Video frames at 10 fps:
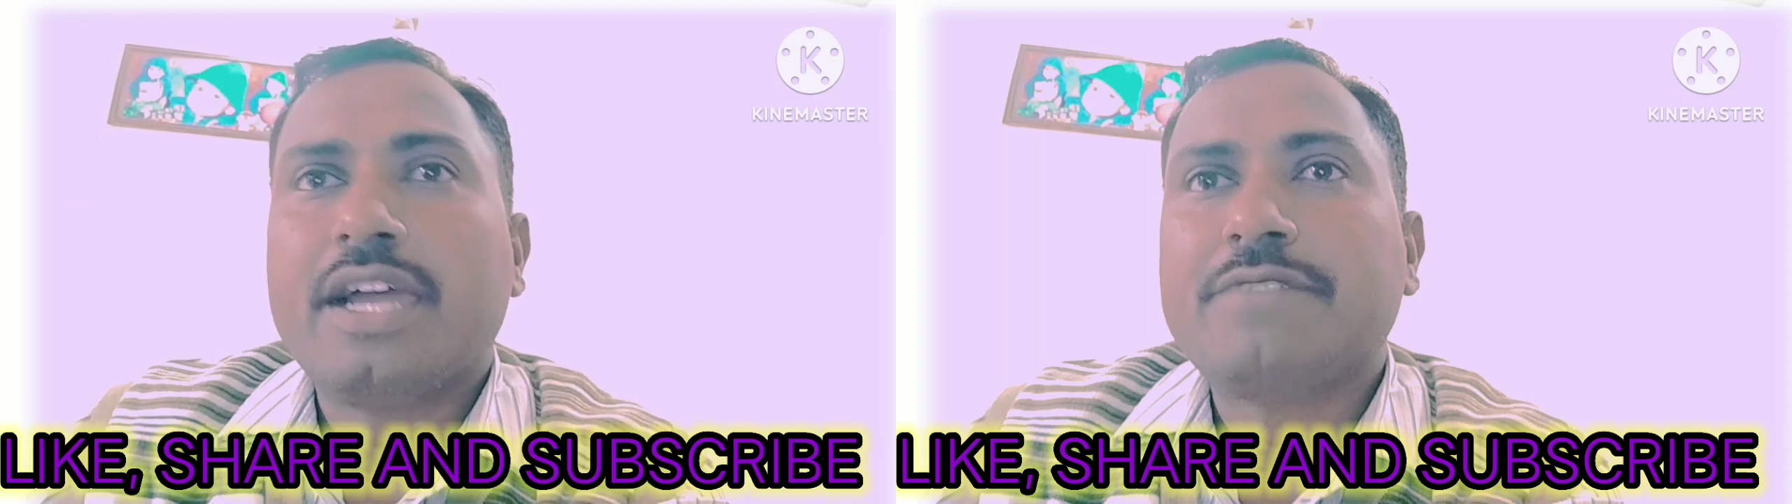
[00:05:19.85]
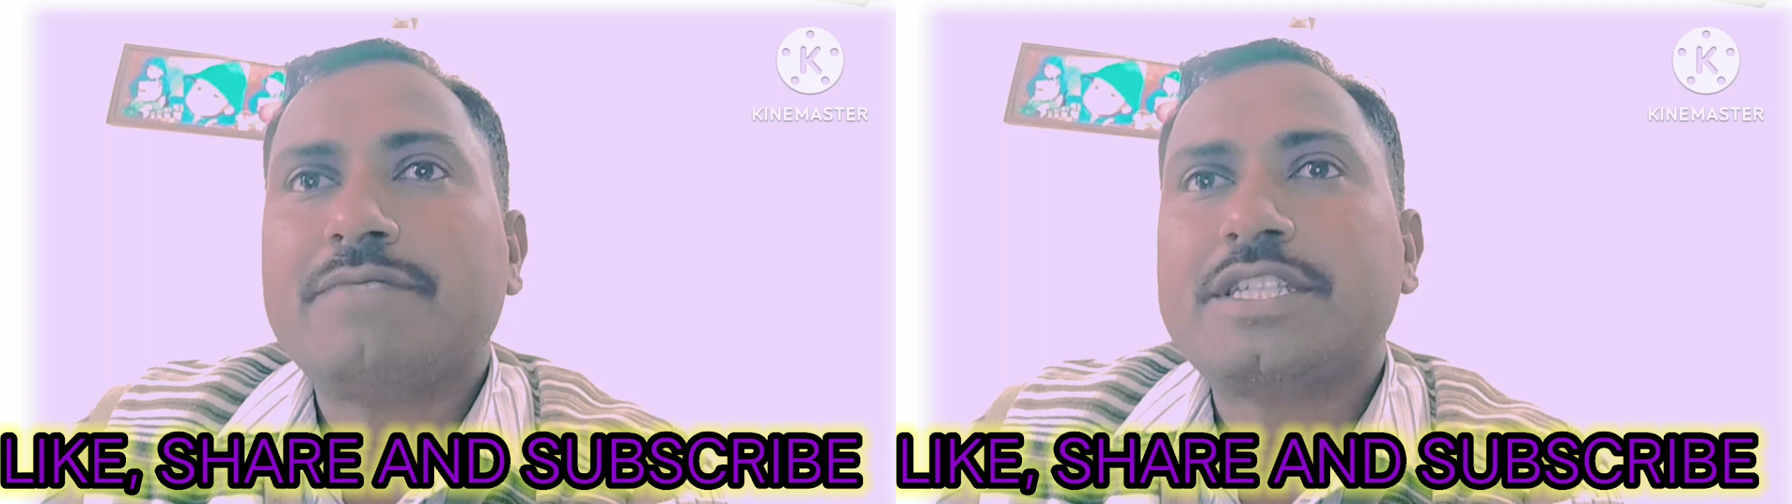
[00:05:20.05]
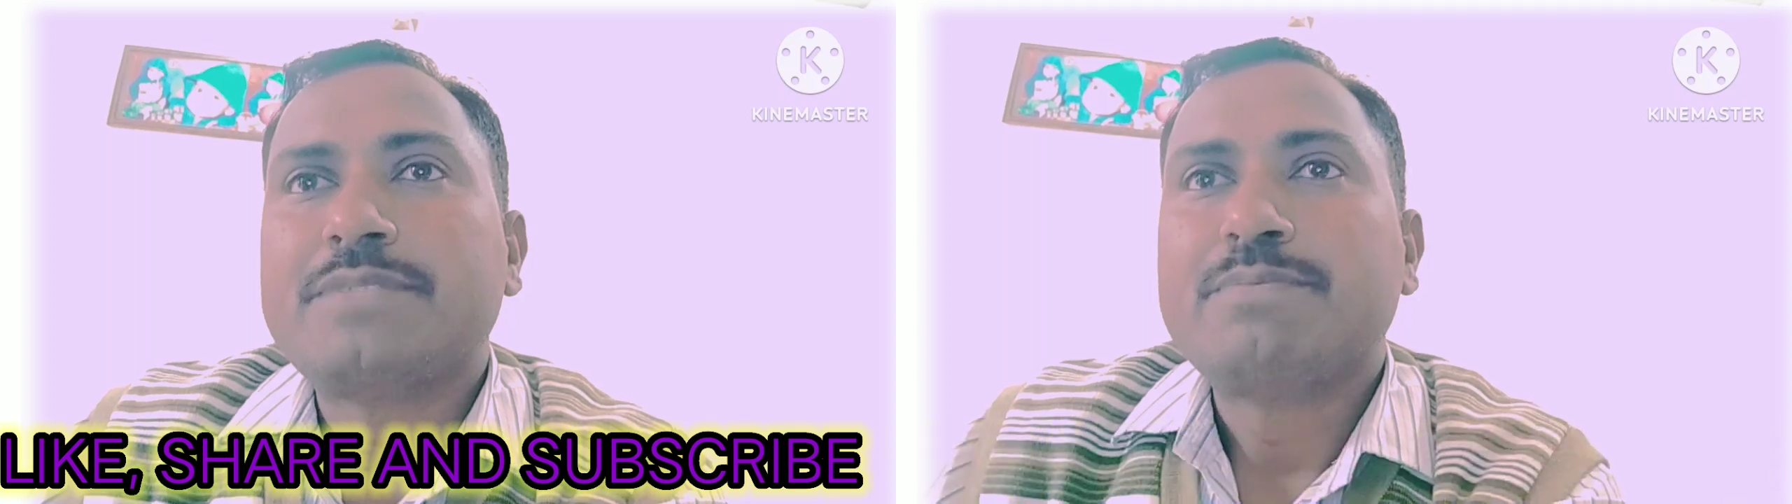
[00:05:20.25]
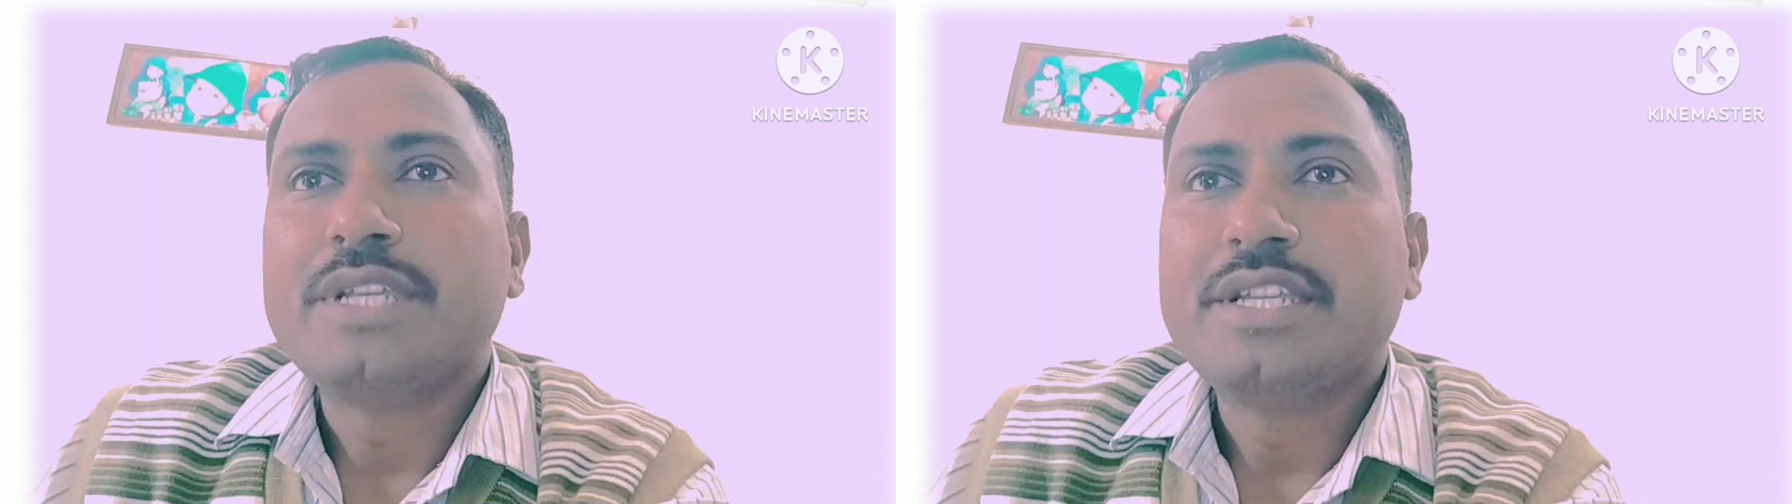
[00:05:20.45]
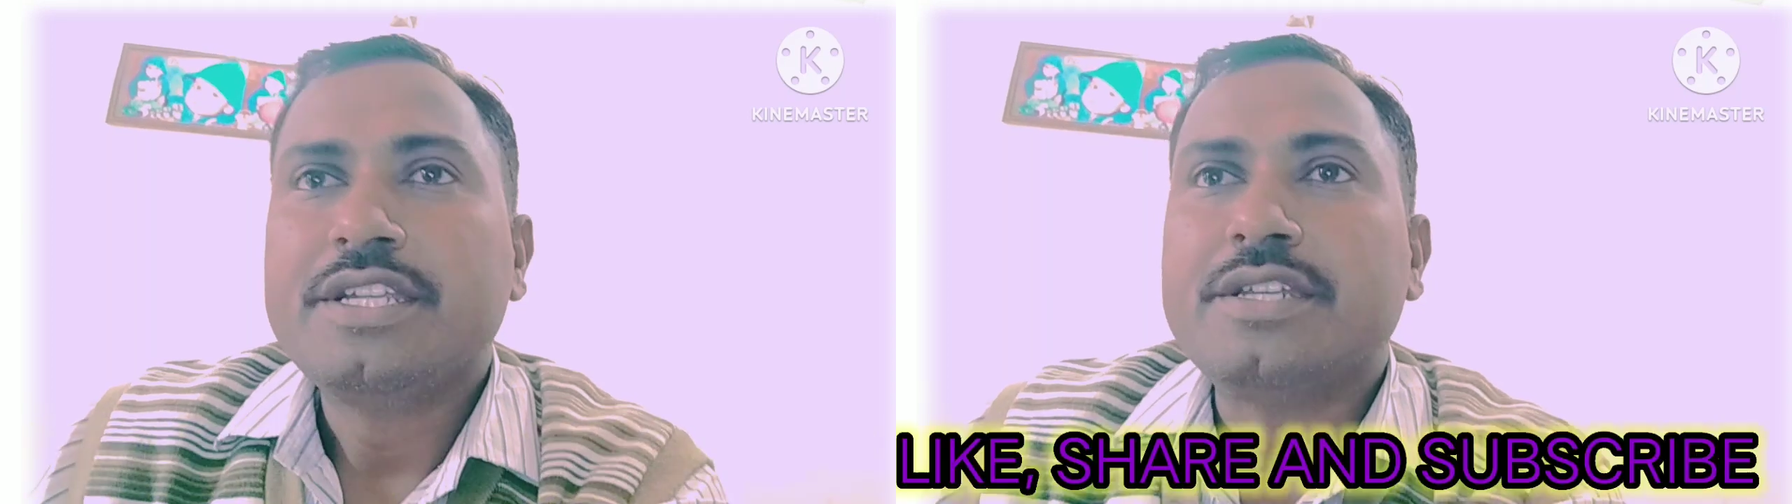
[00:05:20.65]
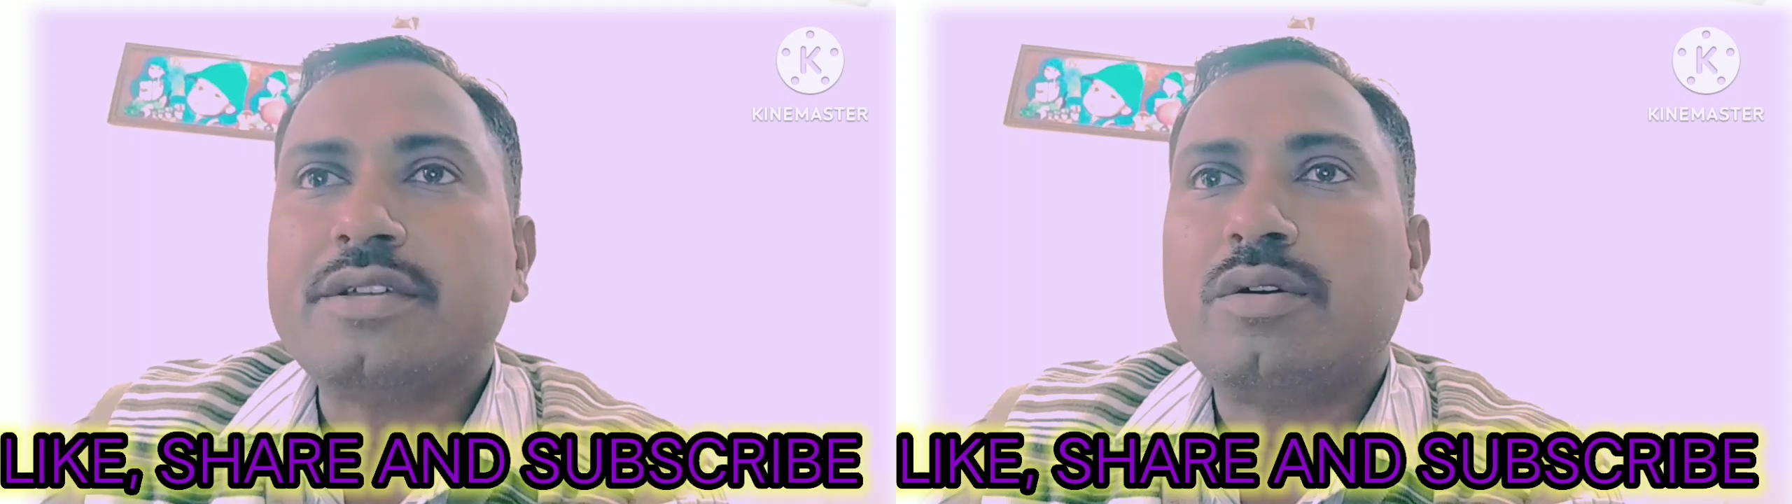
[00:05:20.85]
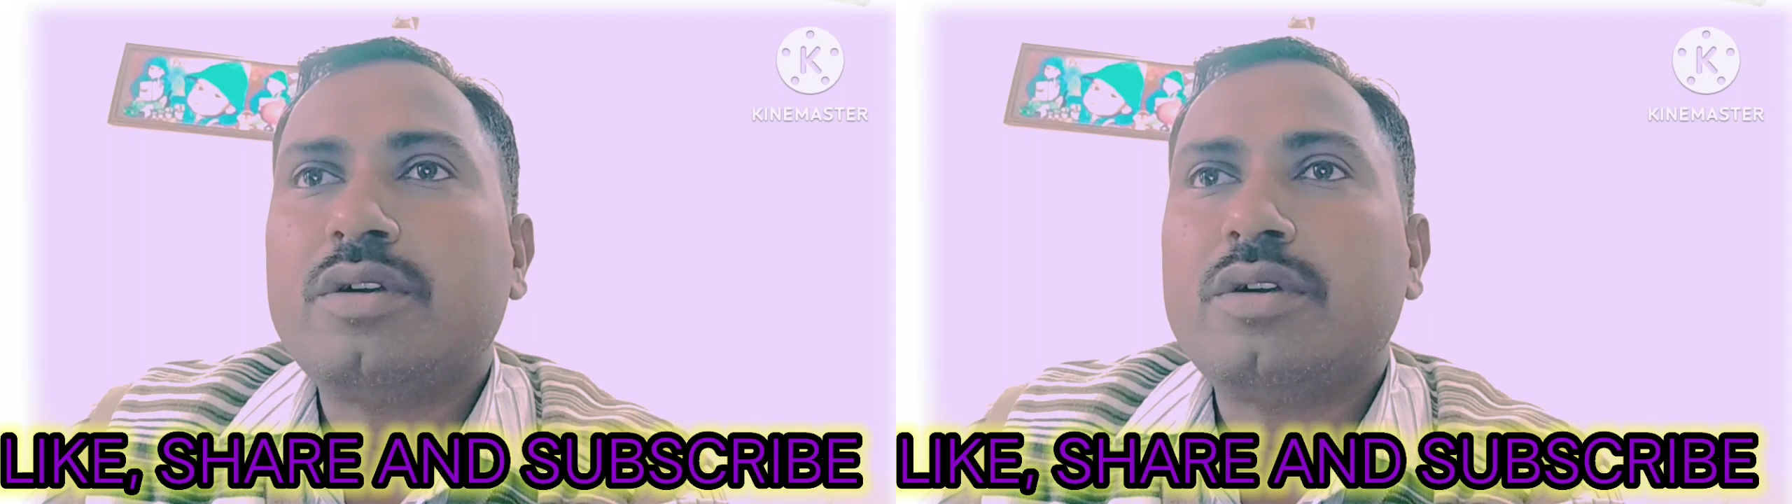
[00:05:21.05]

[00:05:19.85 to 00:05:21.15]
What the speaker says: at once pleaded